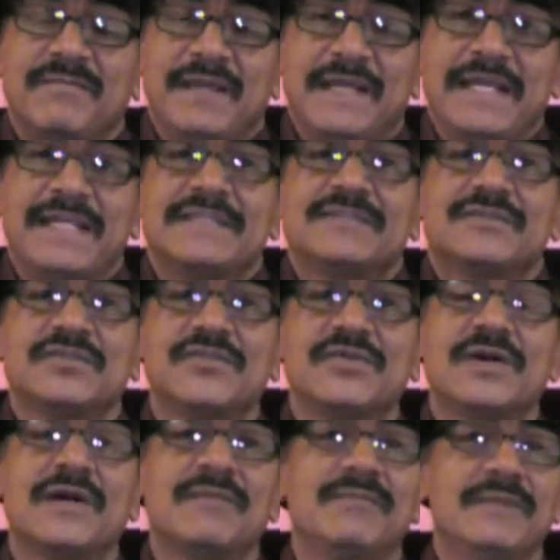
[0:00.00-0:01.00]
place,
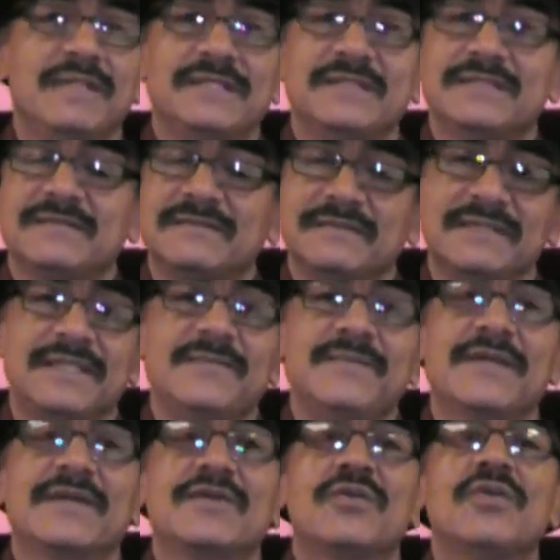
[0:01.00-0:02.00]
so please give
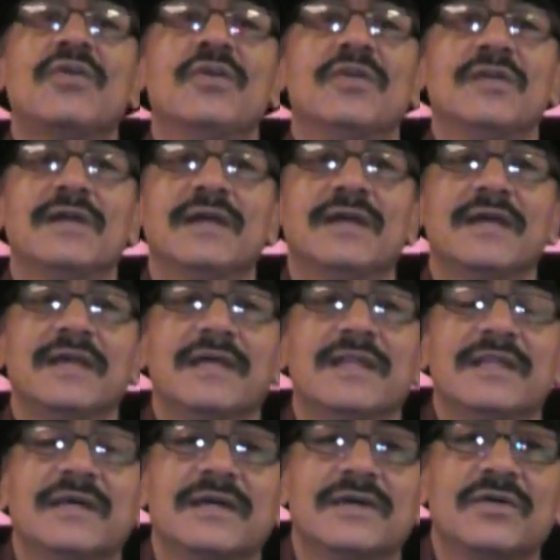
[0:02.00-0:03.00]
me a call,
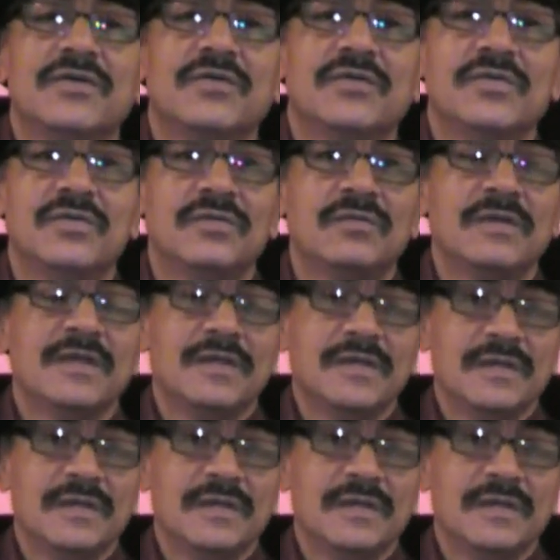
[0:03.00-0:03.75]
and or